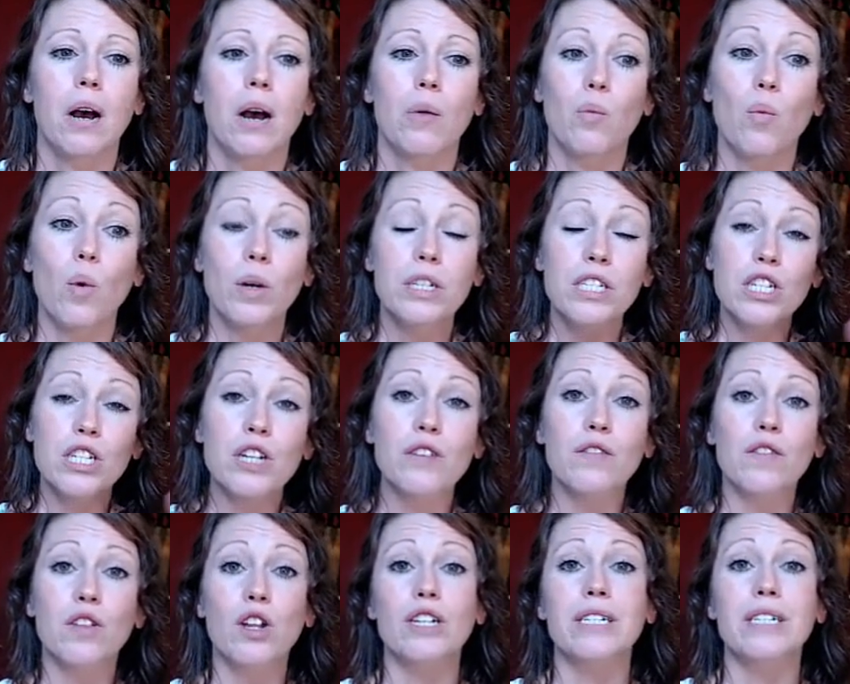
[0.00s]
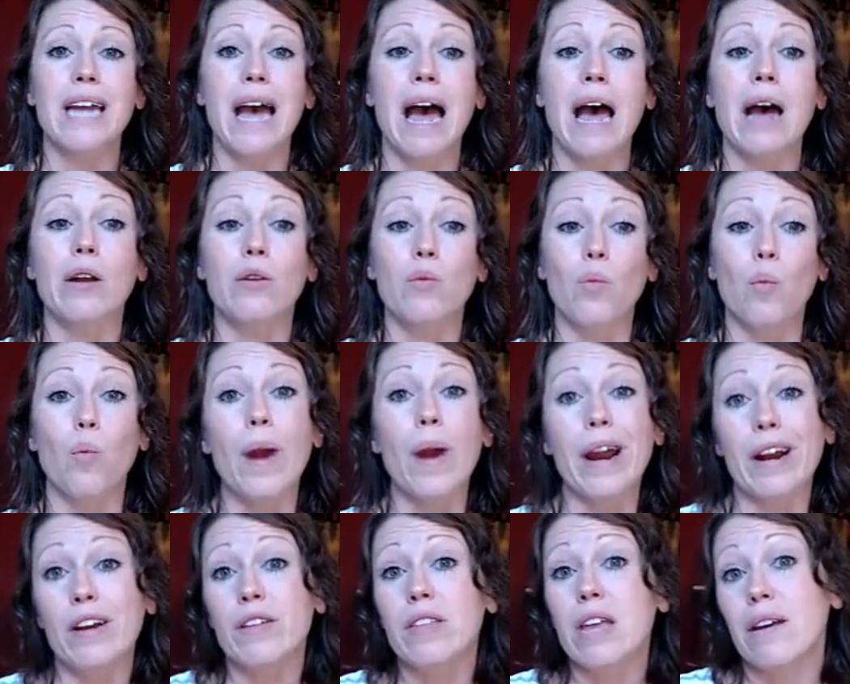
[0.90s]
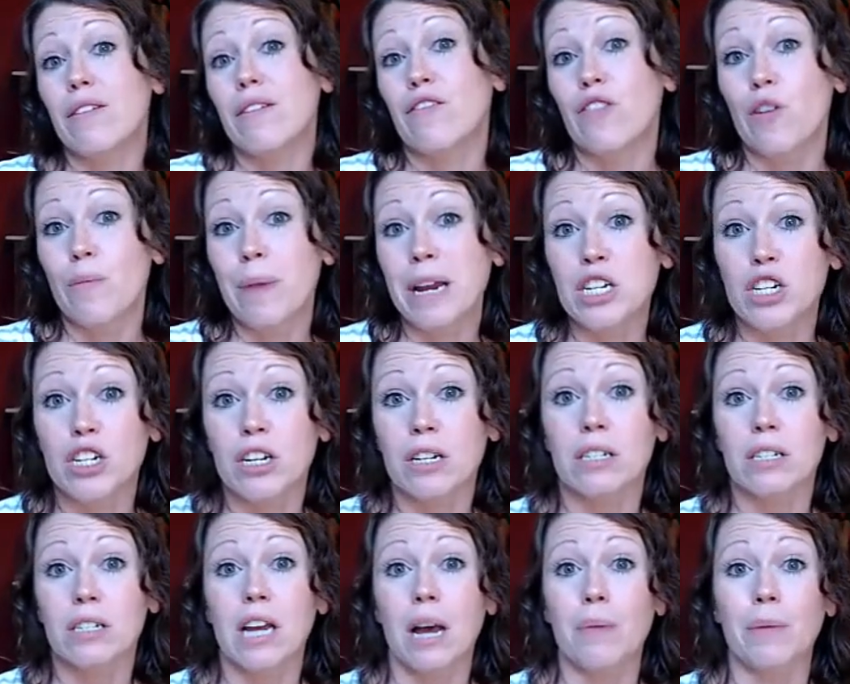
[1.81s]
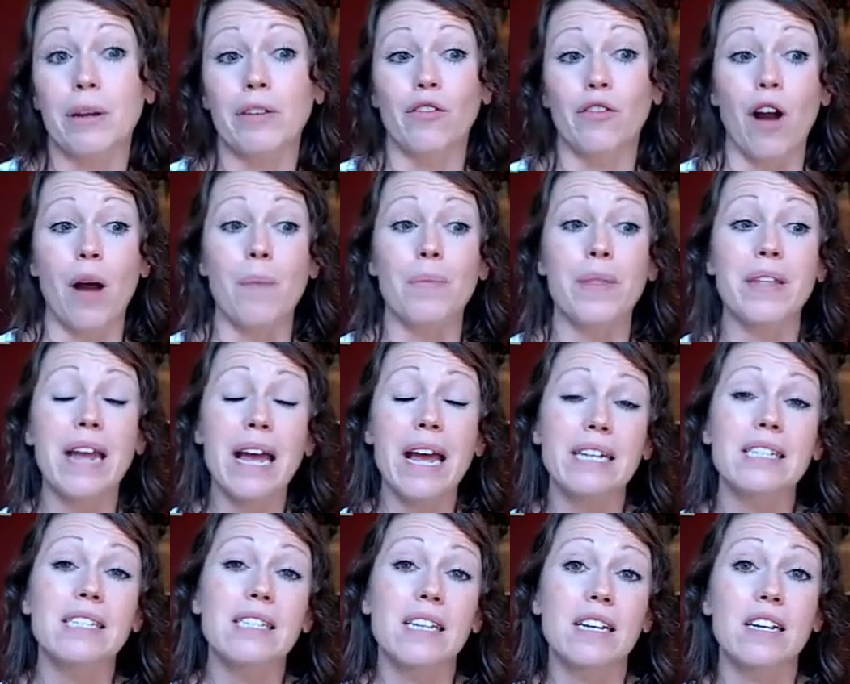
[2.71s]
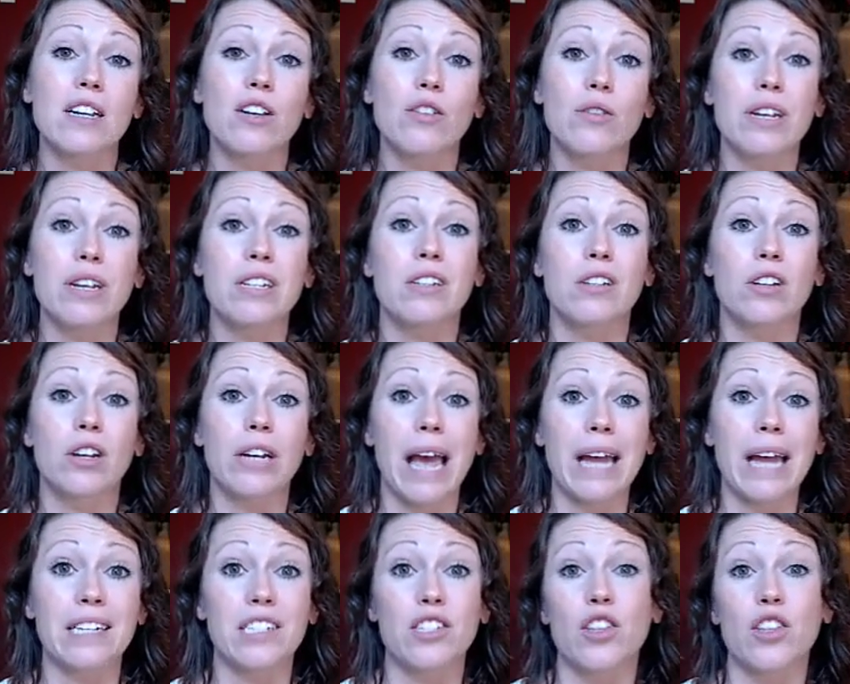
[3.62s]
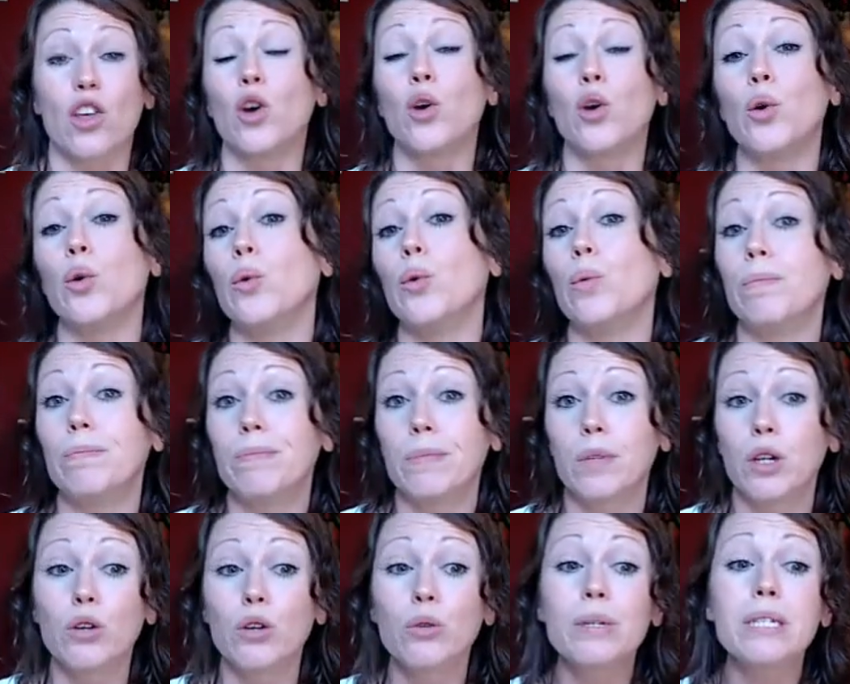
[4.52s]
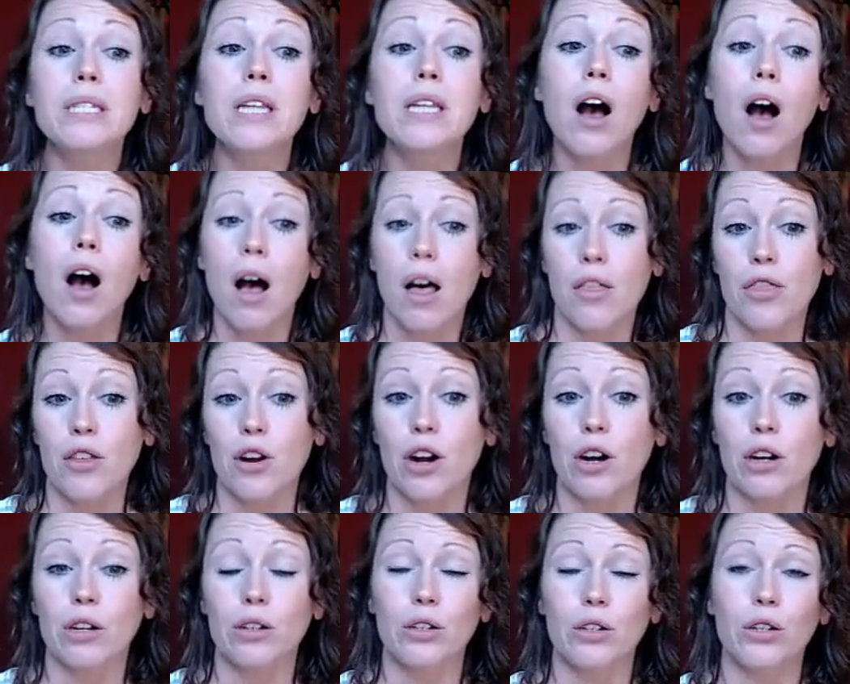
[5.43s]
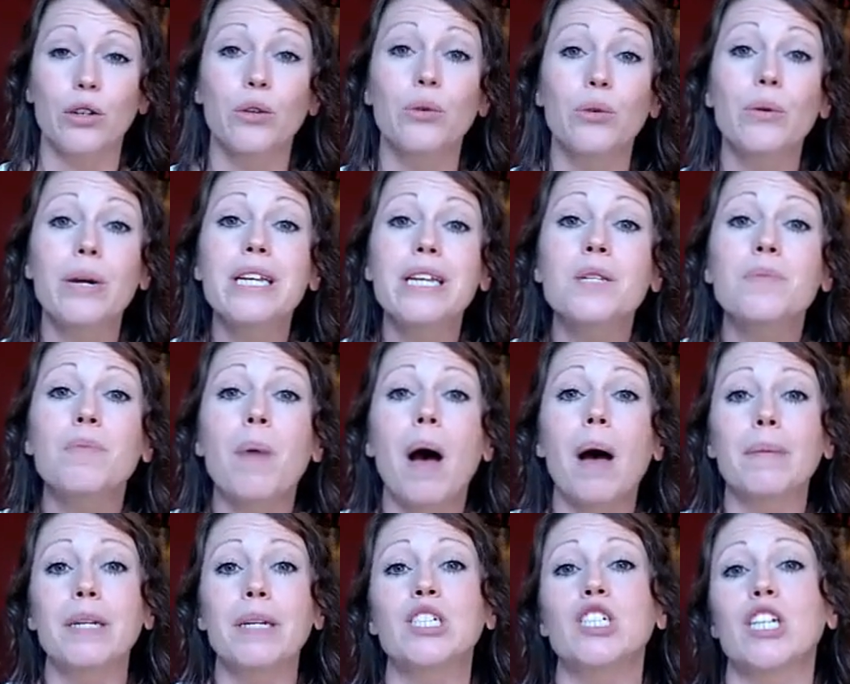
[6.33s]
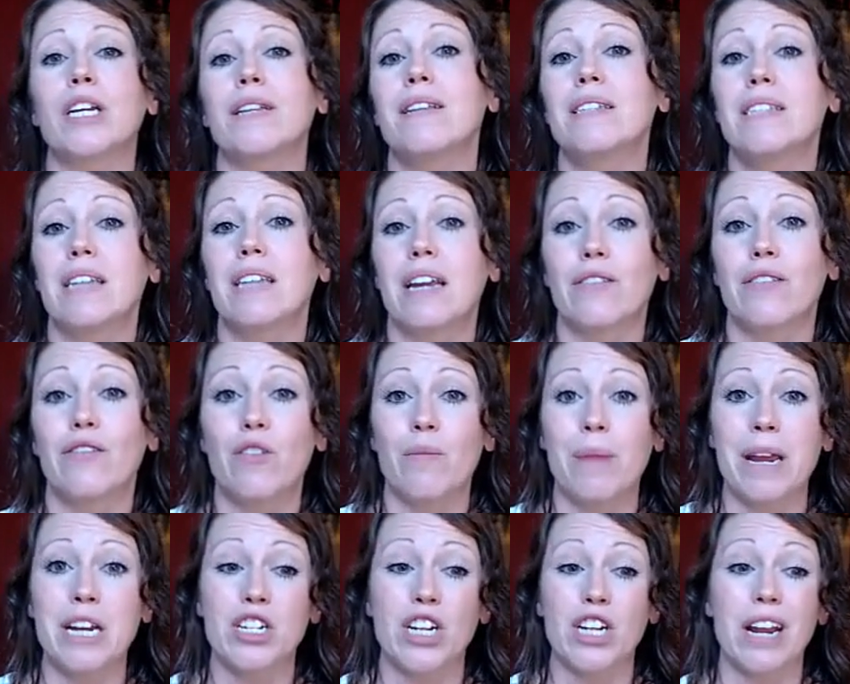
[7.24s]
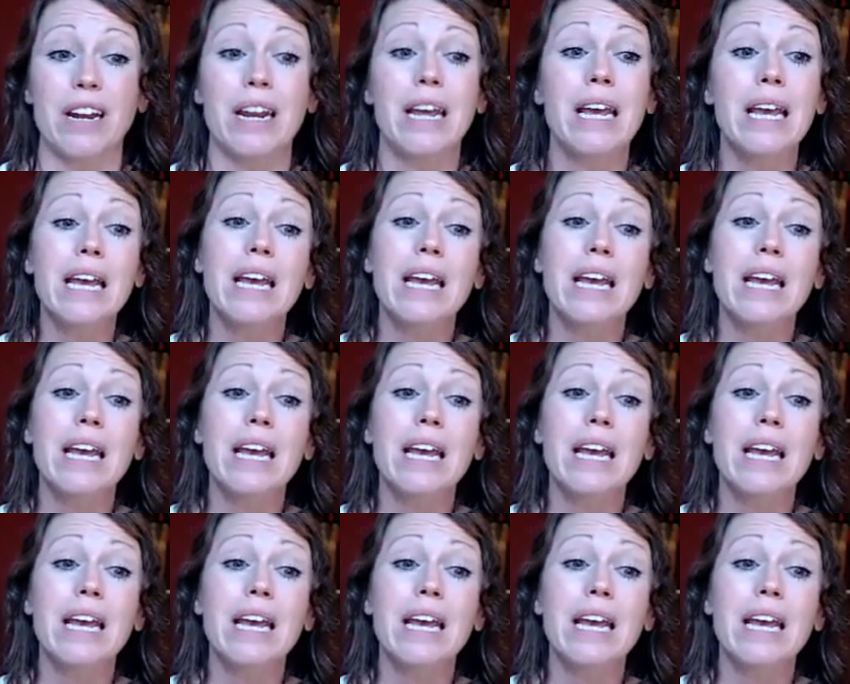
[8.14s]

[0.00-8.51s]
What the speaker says: Once you've looked at where the information is coming from, the next thing you need to look at is the who. Who is the author? Who is publishing this information?